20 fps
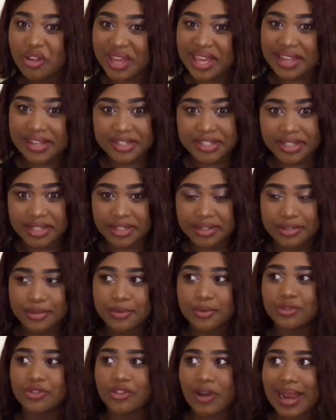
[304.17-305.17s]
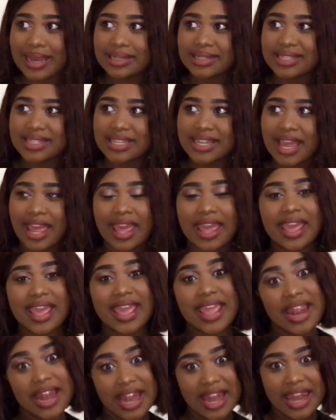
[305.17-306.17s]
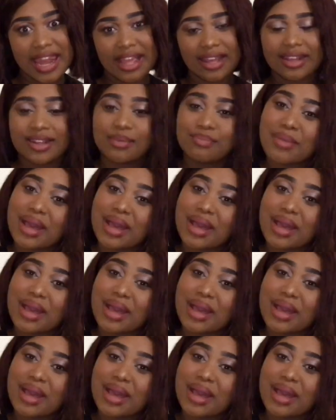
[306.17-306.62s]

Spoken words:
location you'd write in